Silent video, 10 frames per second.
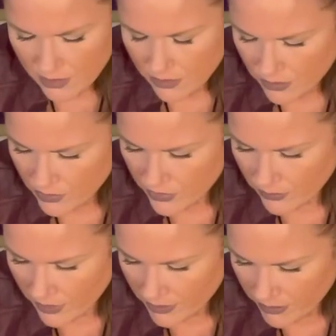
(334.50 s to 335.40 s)
Who is
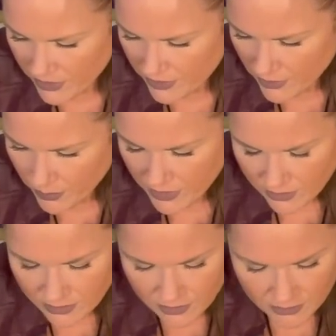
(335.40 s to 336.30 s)
surrounding Pisces,
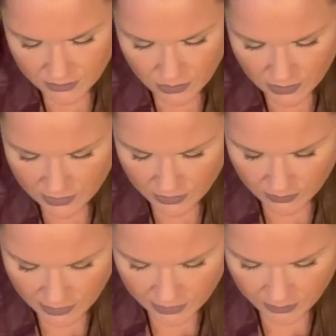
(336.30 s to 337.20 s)
please? Who is
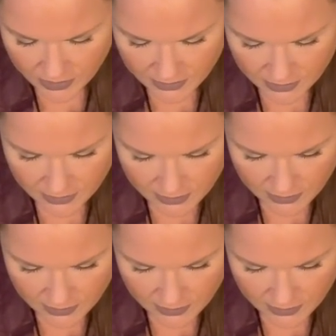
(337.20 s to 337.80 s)
surrounding Pisces?